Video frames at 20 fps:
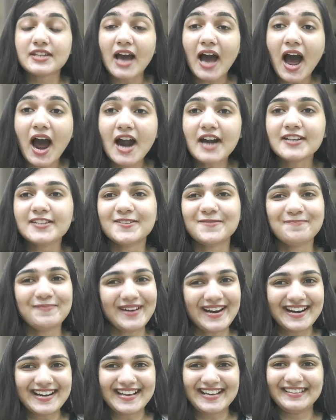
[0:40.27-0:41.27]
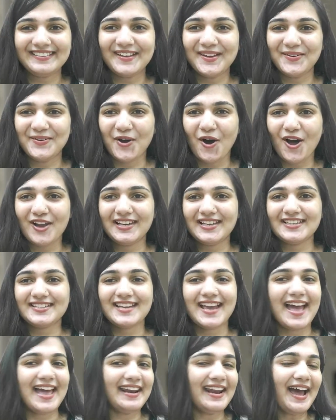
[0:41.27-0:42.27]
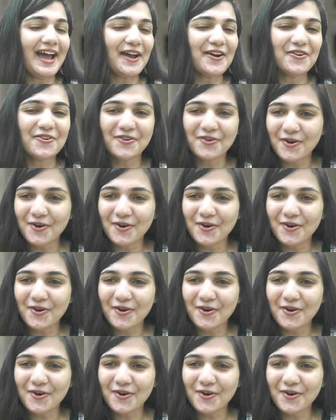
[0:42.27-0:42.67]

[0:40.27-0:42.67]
start spreading the knowledge and I